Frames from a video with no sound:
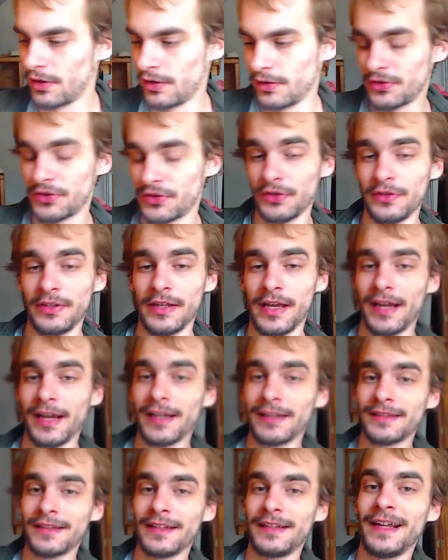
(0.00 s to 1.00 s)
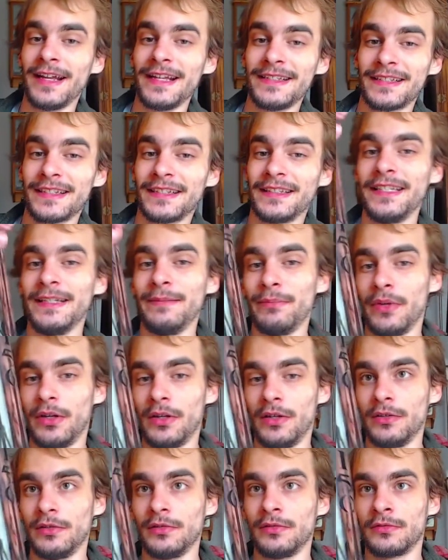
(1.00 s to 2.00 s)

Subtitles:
So yeah, I got the nice clean bong.